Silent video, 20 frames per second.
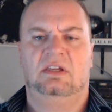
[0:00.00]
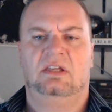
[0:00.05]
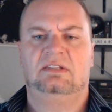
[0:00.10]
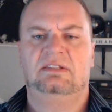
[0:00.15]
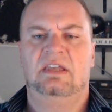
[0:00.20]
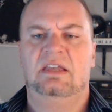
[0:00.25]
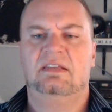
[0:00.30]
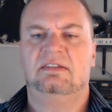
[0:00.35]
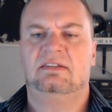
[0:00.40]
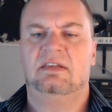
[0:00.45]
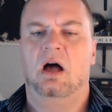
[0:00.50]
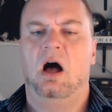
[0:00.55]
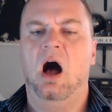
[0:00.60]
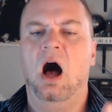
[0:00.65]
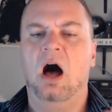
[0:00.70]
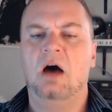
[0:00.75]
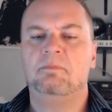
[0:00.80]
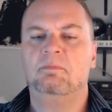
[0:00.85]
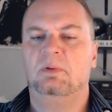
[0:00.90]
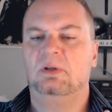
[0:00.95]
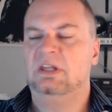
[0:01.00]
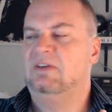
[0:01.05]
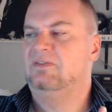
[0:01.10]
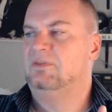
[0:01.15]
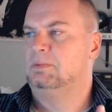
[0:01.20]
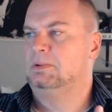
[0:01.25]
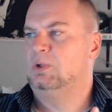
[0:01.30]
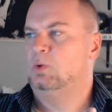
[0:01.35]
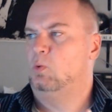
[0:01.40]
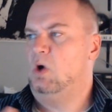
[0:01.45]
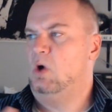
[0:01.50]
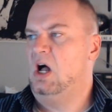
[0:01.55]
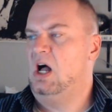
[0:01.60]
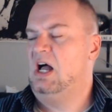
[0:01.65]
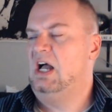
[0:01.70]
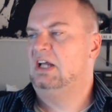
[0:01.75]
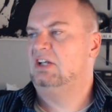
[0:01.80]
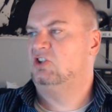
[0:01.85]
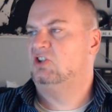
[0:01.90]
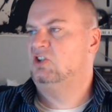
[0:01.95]
It's unbelievable to
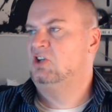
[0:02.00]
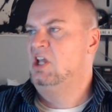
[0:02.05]
watch.